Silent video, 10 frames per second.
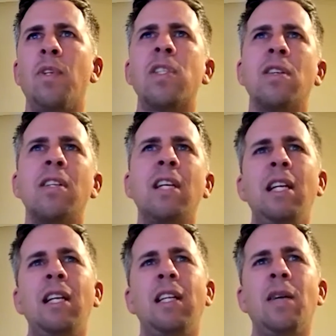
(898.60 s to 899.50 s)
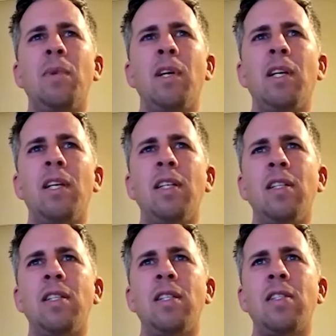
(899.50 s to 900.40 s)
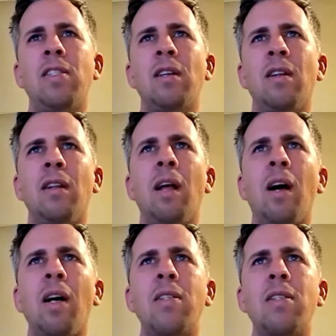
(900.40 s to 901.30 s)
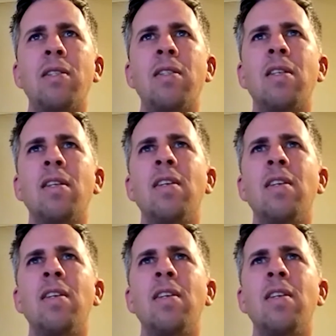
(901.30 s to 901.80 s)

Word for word: you're still eating that money. It's still a loss.